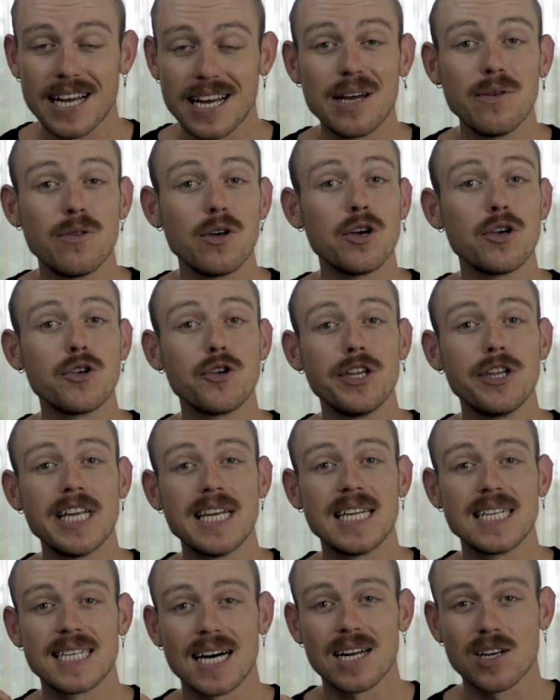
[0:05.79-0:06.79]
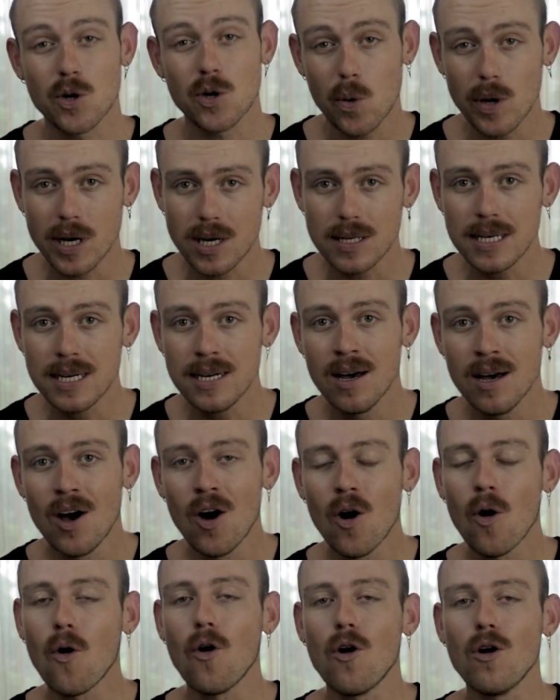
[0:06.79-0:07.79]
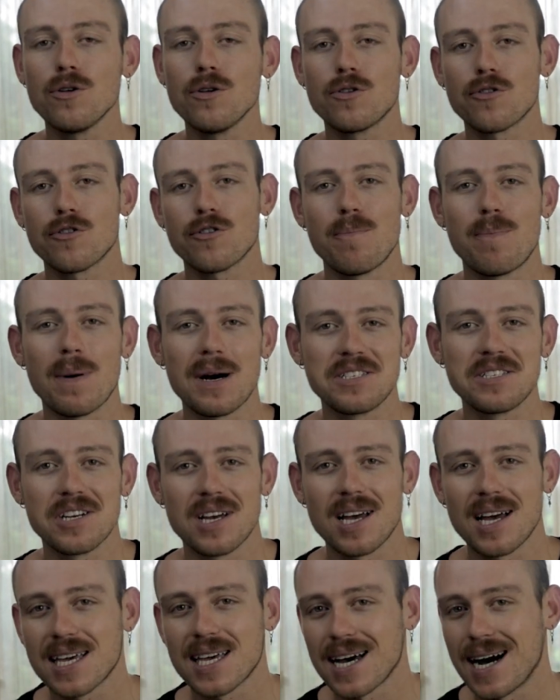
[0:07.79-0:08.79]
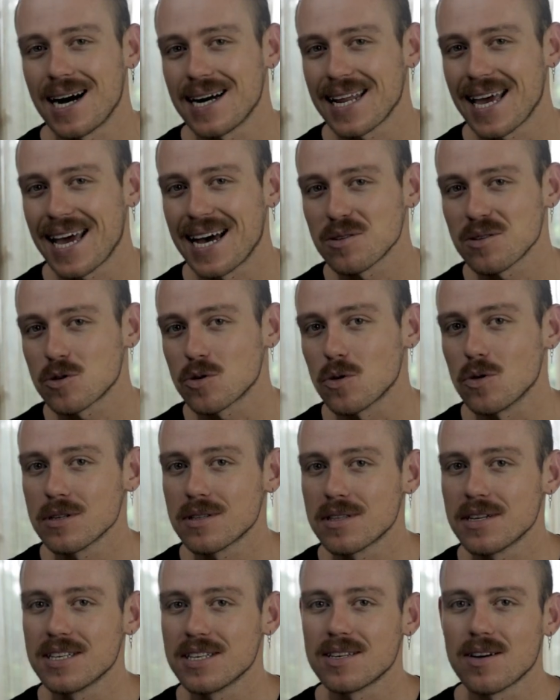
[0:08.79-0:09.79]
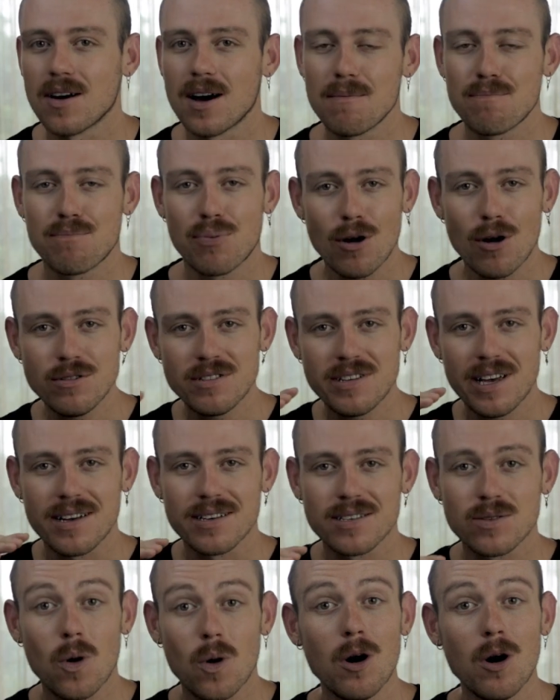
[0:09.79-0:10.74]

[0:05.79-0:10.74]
Either you need it done quickly or you're on a budget and can't outsource the design process.